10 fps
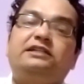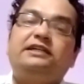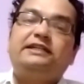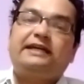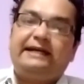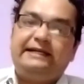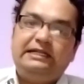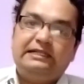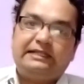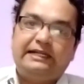So
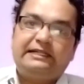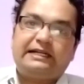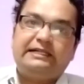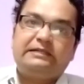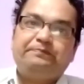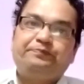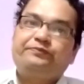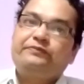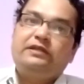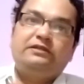this is
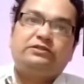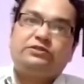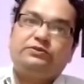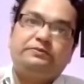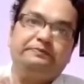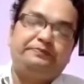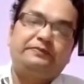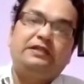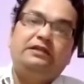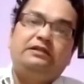about the
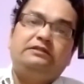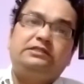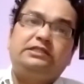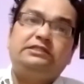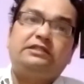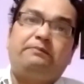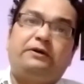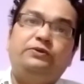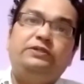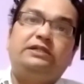response of
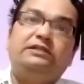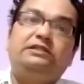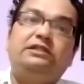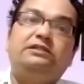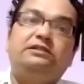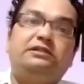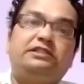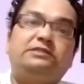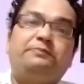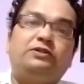facultative
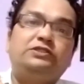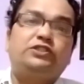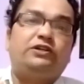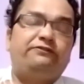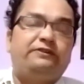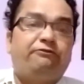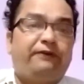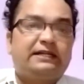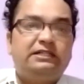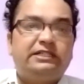anaerobes to the
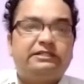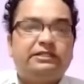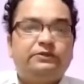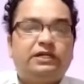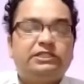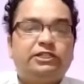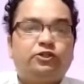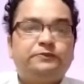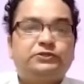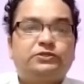
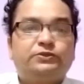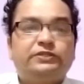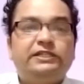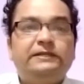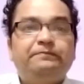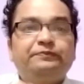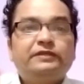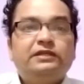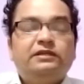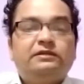levels
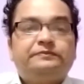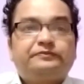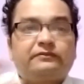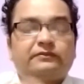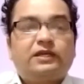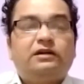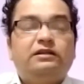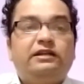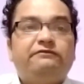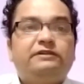to the changing
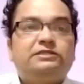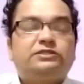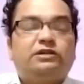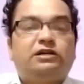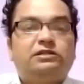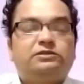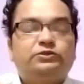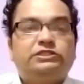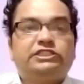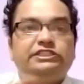environment. I
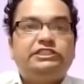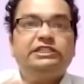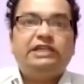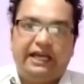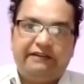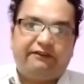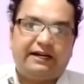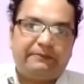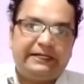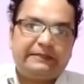hope you have
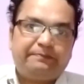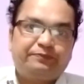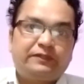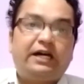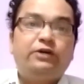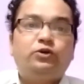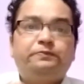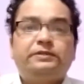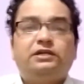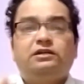understood this
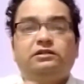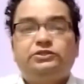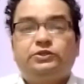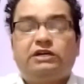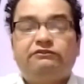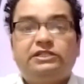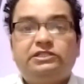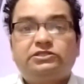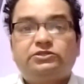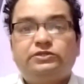topic. There are
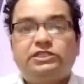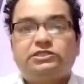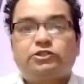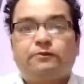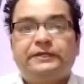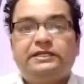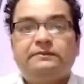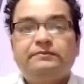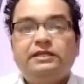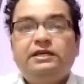some
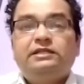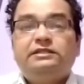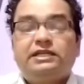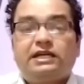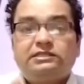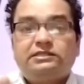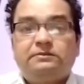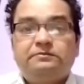simple questions